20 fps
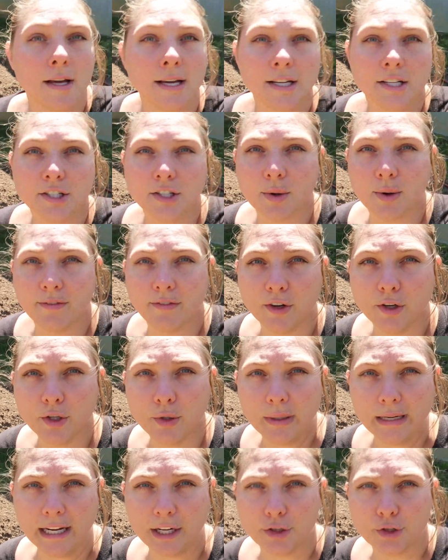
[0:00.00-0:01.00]
So if you're
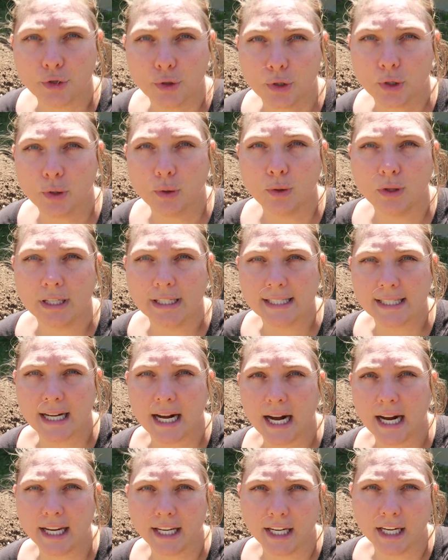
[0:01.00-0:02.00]
doing a true
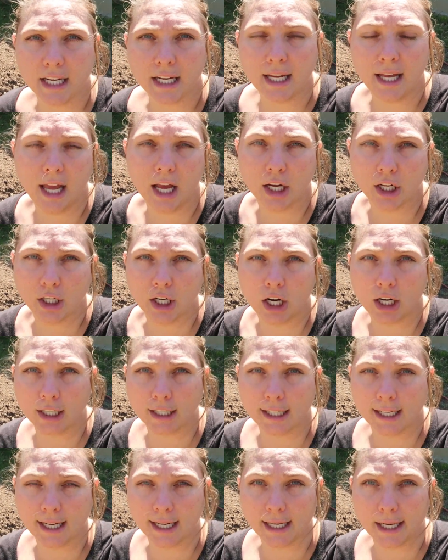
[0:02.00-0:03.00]
lasagna
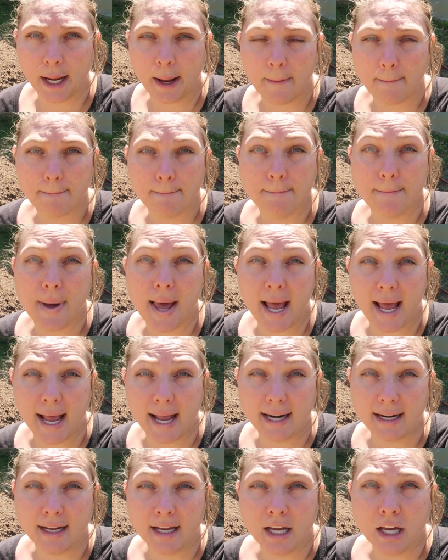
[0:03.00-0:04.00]
gardening
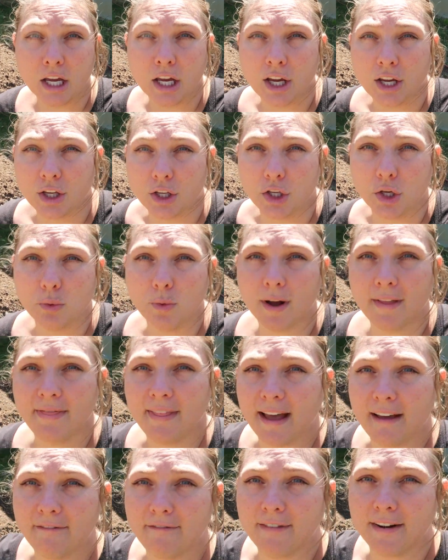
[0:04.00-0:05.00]
bed, you want
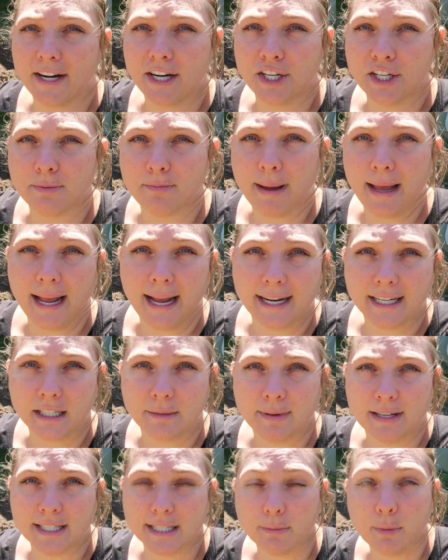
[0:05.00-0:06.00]
that finished bed
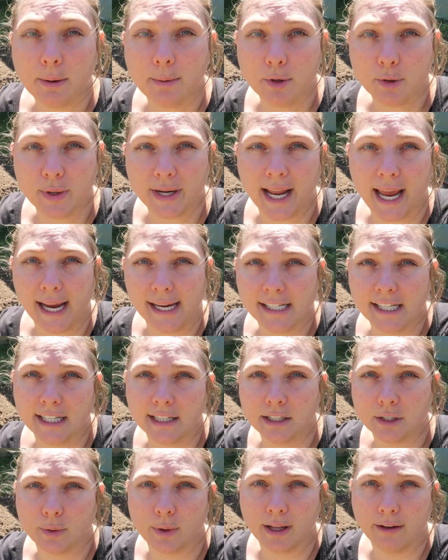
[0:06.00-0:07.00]
to be somewhere between
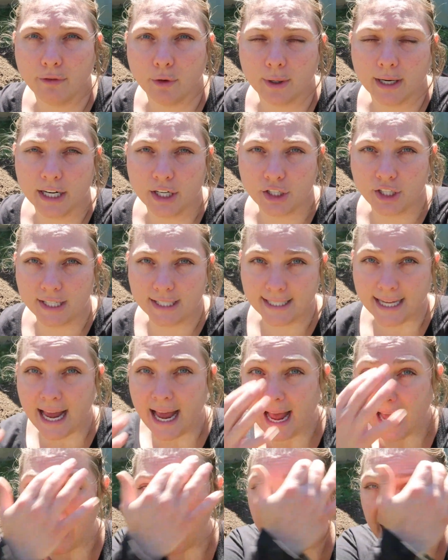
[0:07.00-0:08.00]
18 and 24 inches
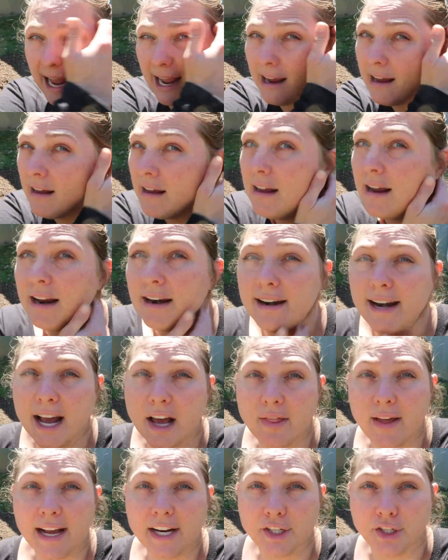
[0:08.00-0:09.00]
high.
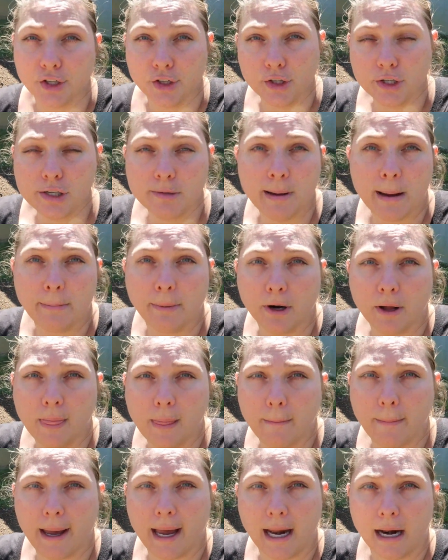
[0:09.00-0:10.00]
Now that's your newspaper on
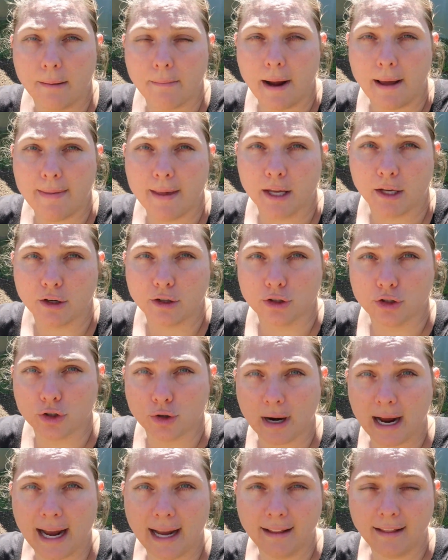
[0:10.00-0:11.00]
the bottom, and then your
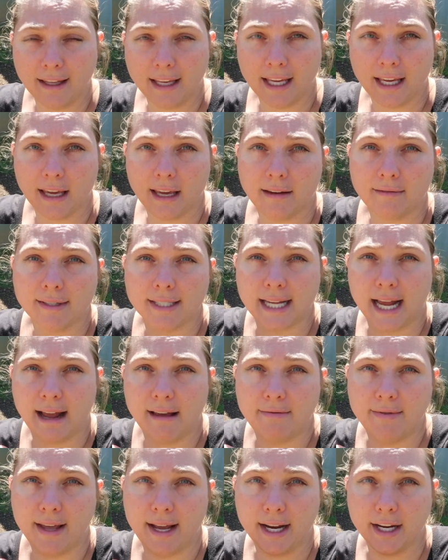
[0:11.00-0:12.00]
dry leaves,
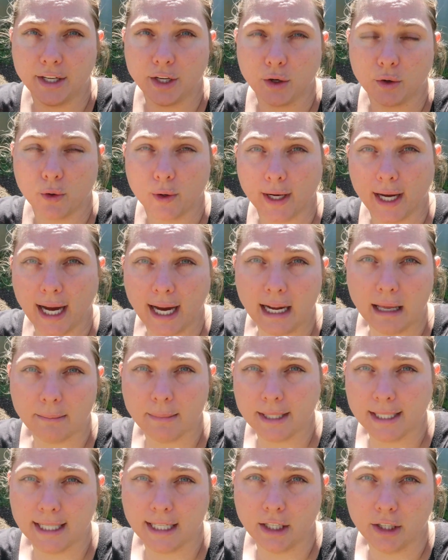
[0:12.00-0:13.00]
and then your organic
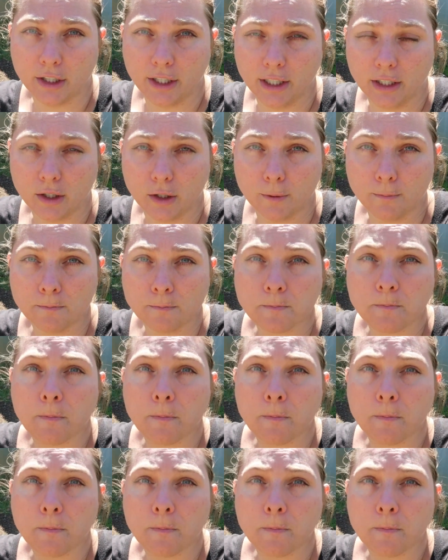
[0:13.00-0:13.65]
material,